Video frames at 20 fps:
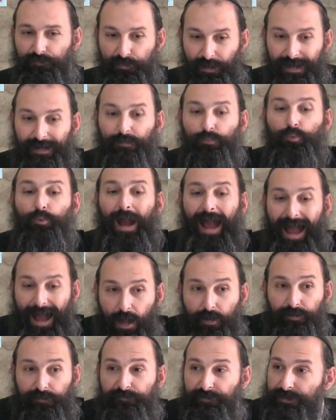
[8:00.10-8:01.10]
went
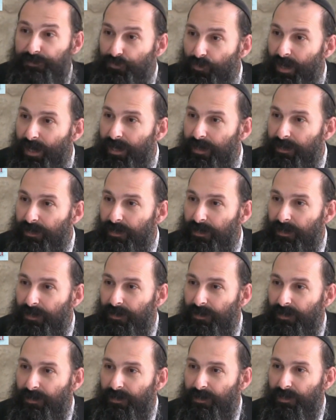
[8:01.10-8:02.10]
out of his way
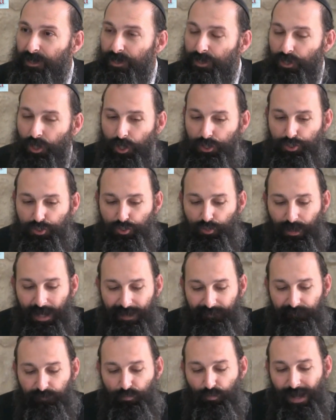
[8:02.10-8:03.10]
not to
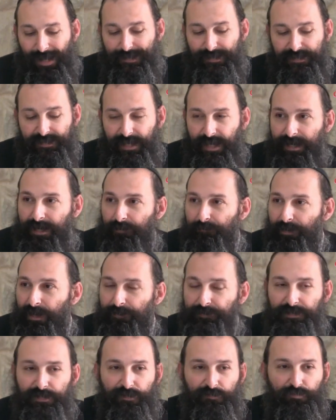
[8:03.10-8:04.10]
have 1 second by
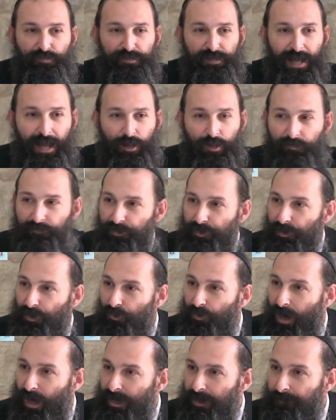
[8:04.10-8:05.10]
himself with Yaakov. You
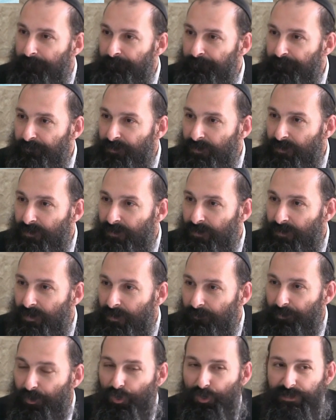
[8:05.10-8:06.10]
know why?
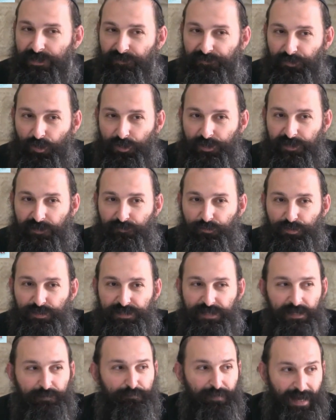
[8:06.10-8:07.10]
Because if Yosef
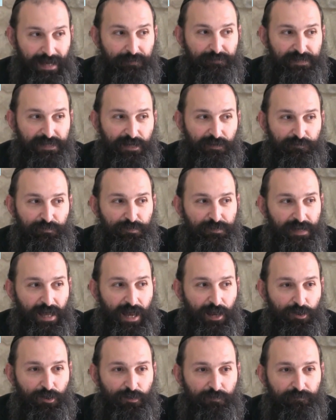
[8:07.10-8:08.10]
would sit by himself with
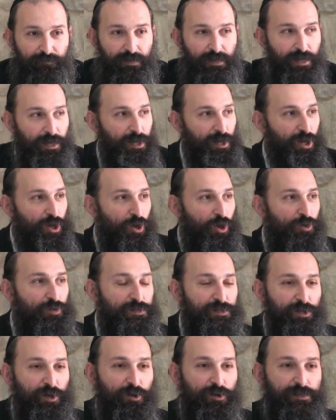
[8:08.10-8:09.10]
Yaakov,
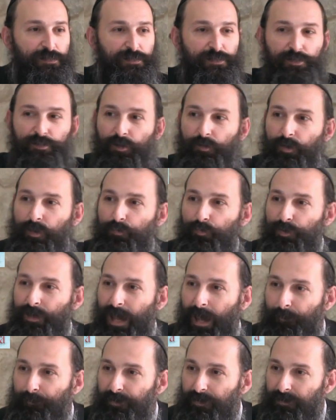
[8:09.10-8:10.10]
closed doors, you know what would
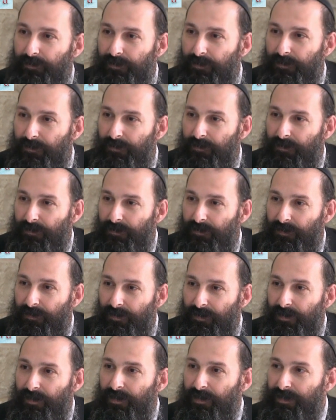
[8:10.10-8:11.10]
happen?
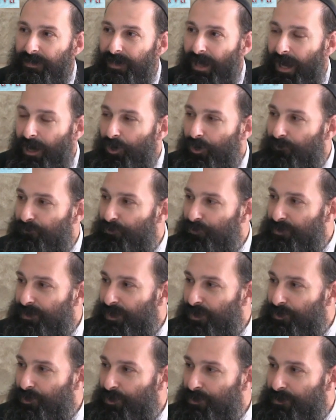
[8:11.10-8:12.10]
Yaakov would
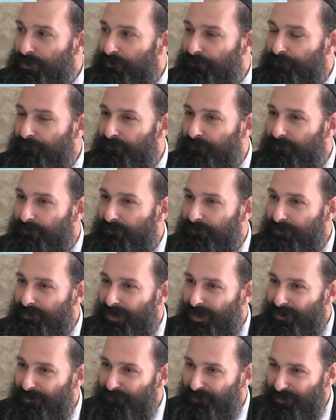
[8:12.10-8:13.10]
tell Yosef,
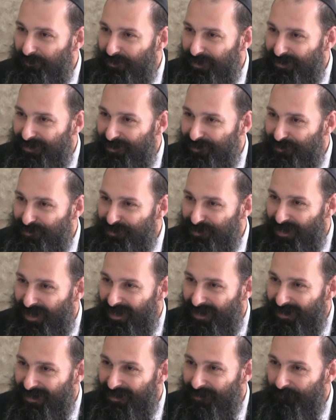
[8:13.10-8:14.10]
tell me, my dear
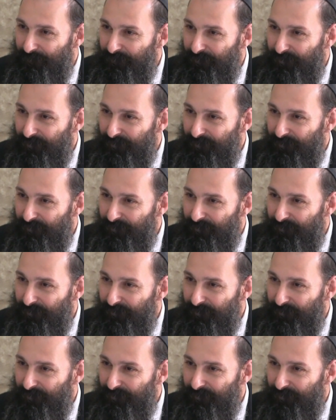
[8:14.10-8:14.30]
son,